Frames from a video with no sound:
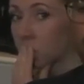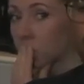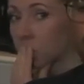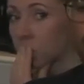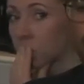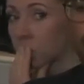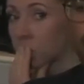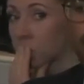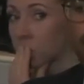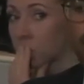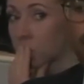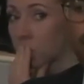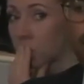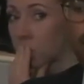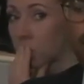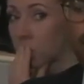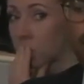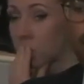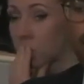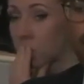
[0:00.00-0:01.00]

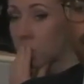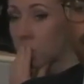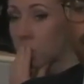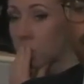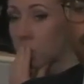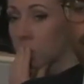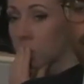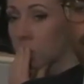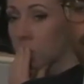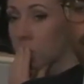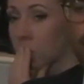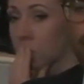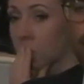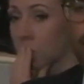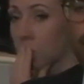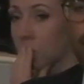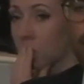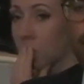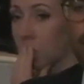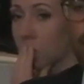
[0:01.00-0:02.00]

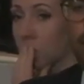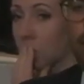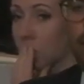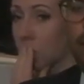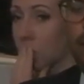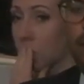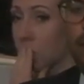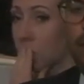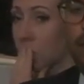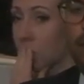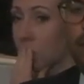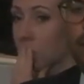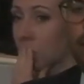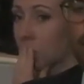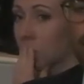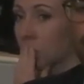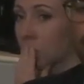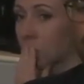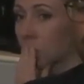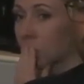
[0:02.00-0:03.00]

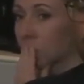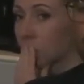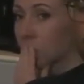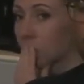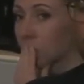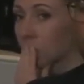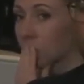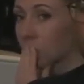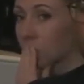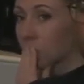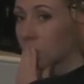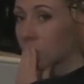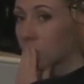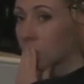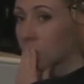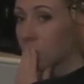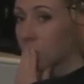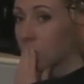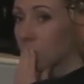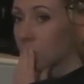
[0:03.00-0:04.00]

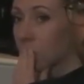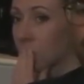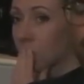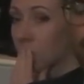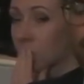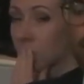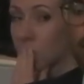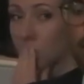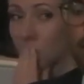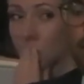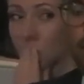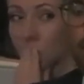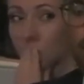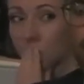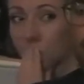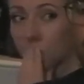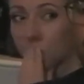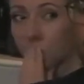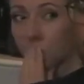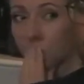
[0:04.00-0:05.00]

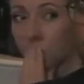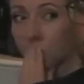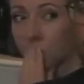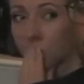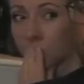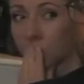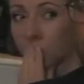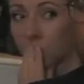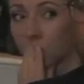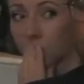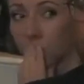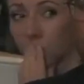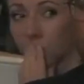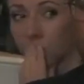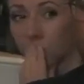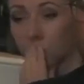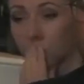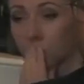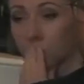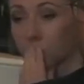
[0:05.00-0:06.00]

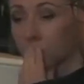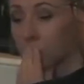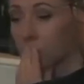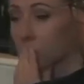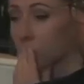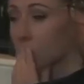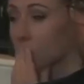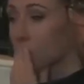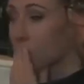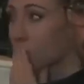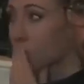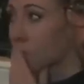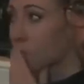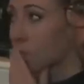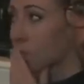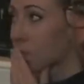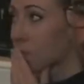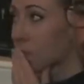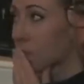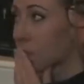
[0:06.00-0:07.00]

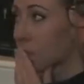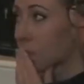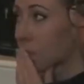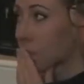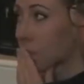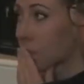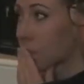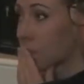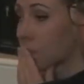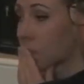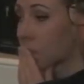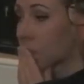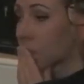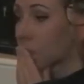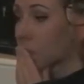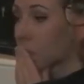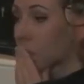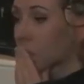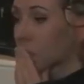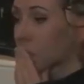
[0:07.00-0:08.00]
(not speaking)